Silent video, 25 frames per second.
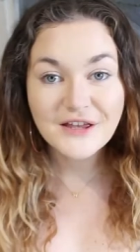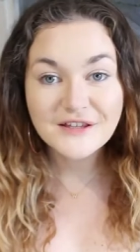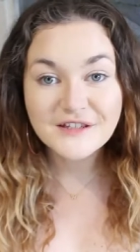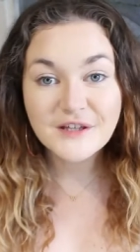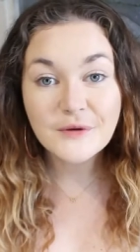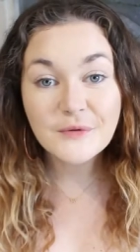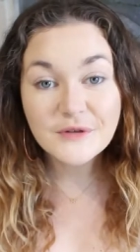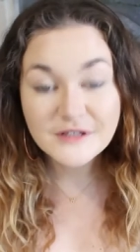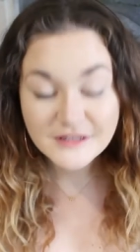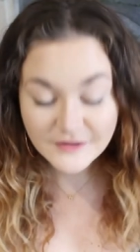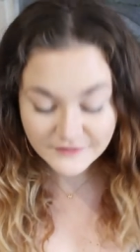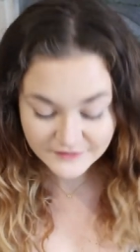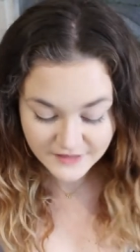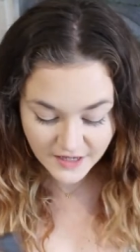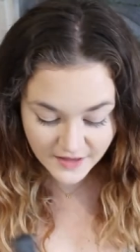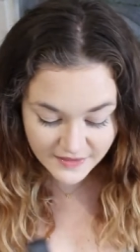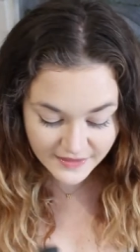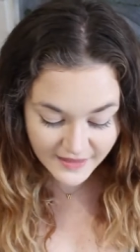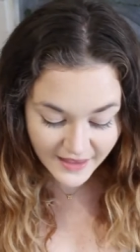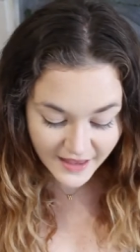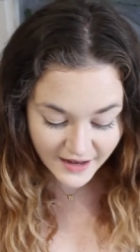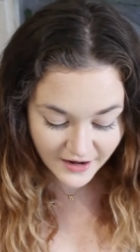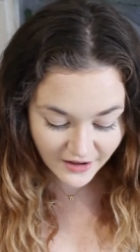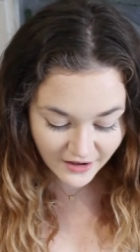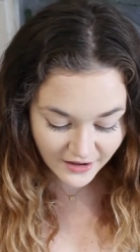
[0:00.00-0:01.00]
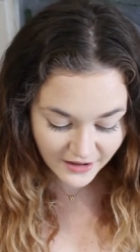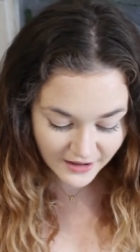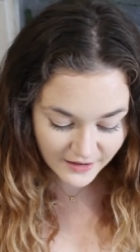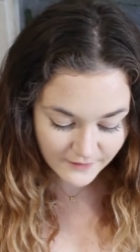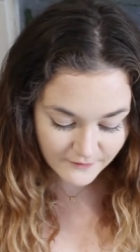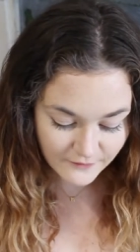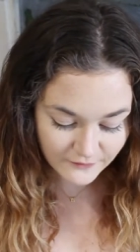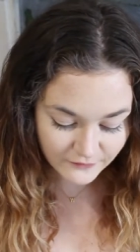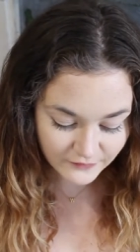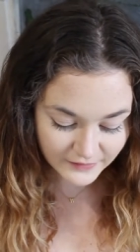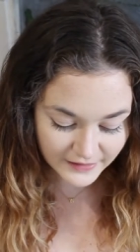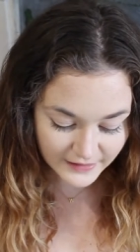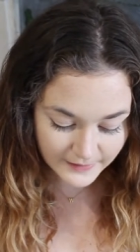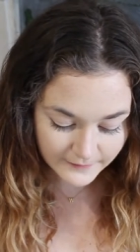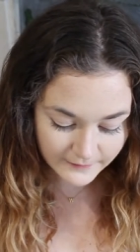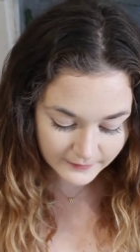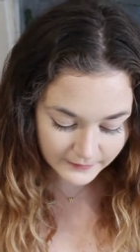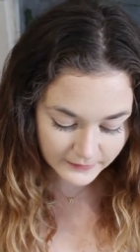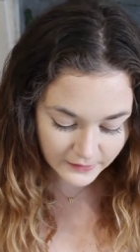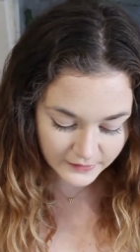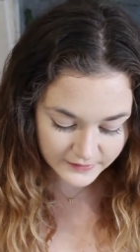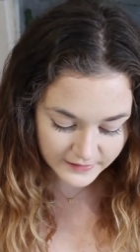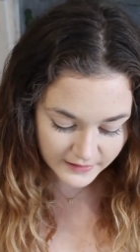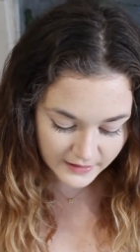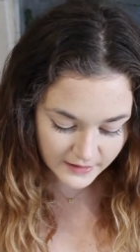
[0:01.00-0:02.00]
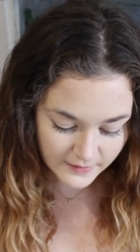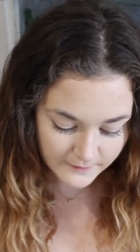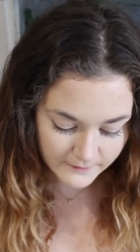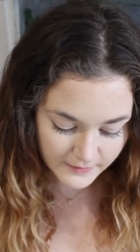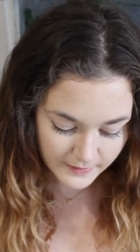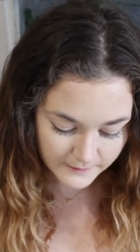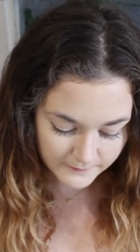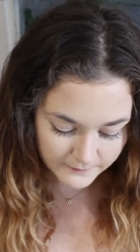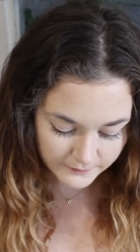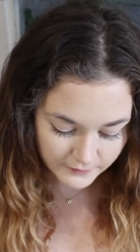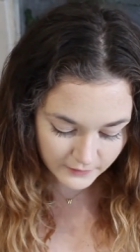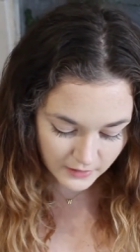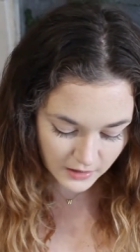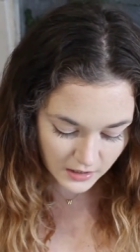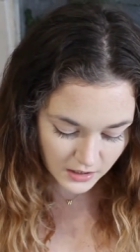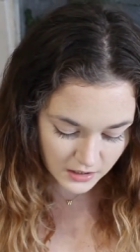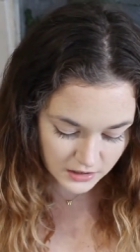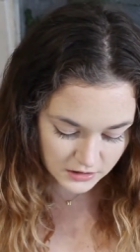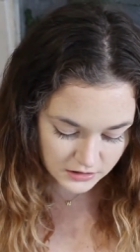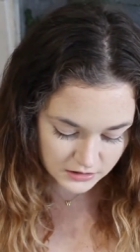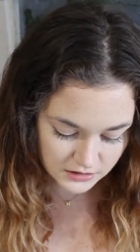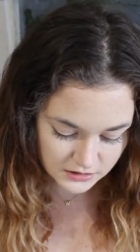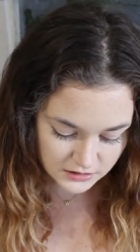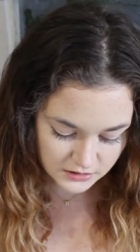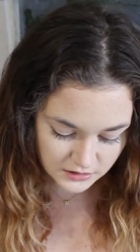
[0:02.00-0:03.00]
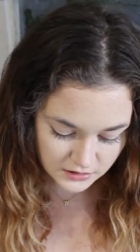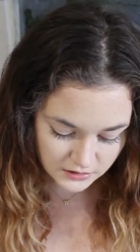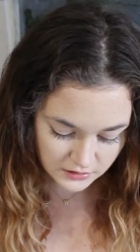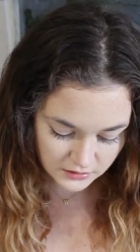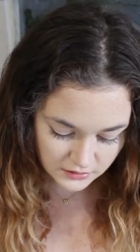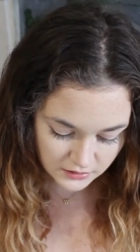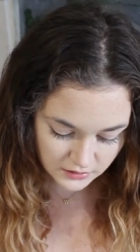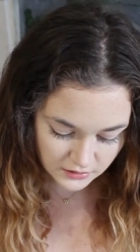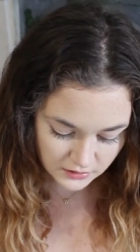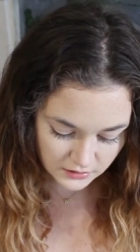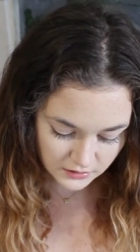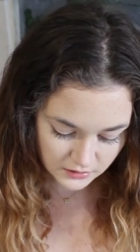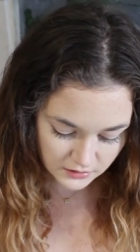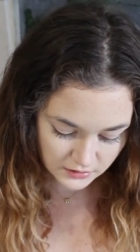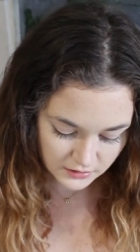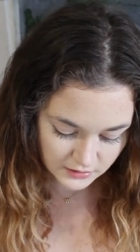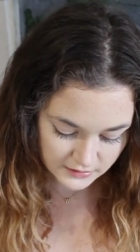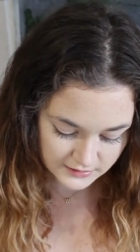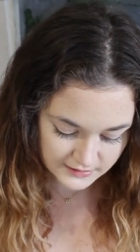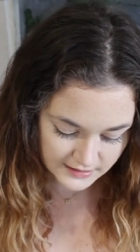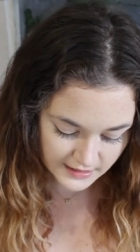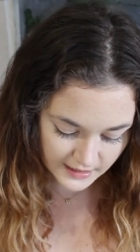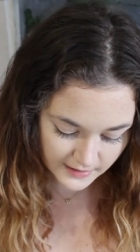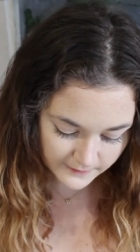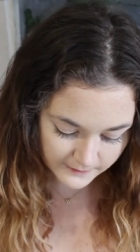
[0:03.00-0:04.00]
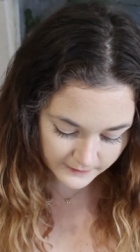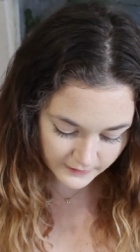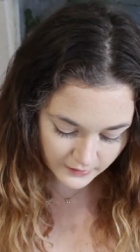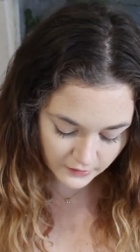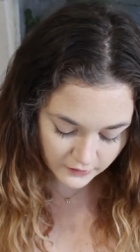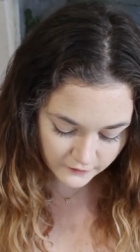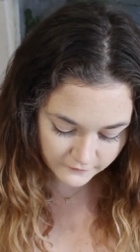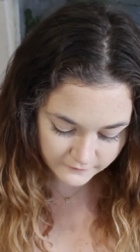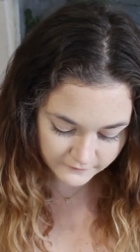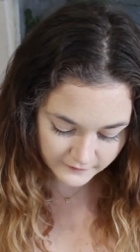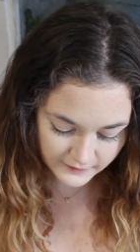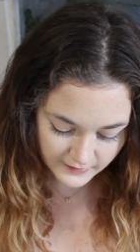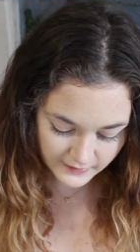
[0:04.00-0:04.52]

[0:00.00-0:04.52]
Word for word: So once I've done that, I am reloading up my brush, tapping off the